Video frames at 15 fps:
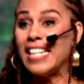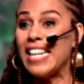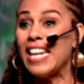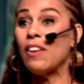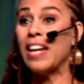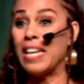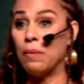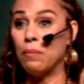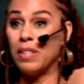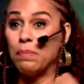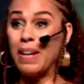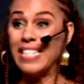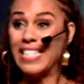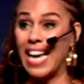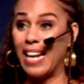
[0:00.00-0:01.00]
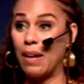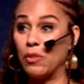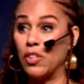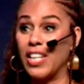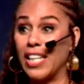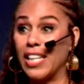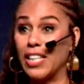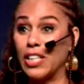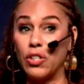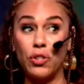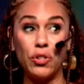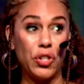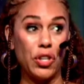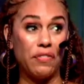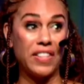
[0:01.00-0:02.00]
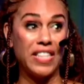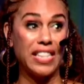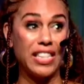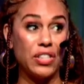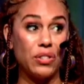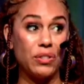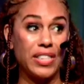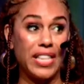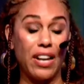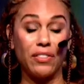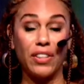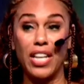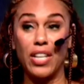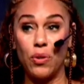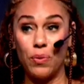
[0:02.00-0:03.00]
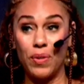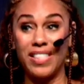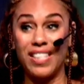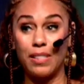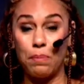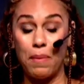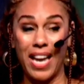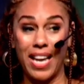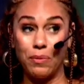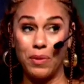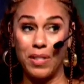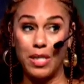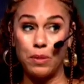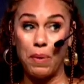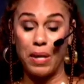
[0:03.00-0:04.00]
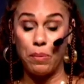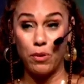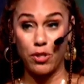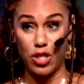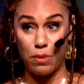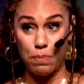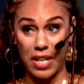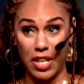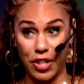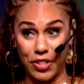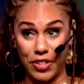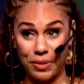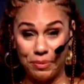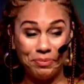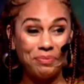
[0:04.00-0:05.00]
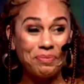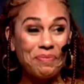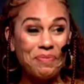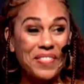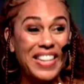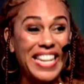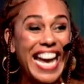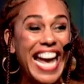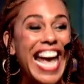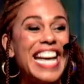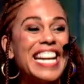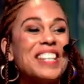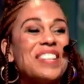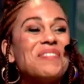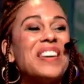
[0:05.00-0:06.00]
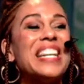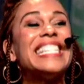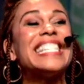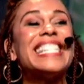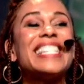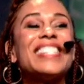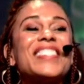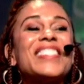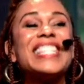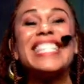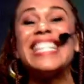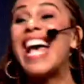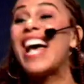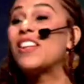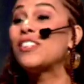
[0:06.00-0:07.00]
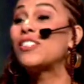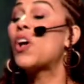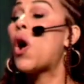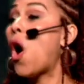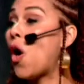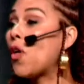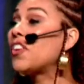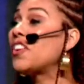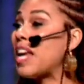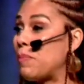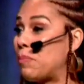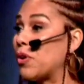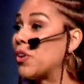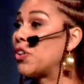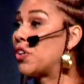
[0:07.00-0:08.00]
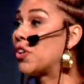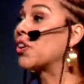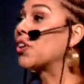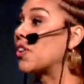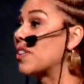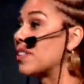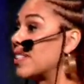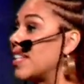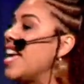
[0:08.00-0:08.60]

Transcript: here I am with my dad. I'm looking a little nervous and a little scared, like, who is this man with this big bushy beard? And my sisters yelled to all the neighborhood girls,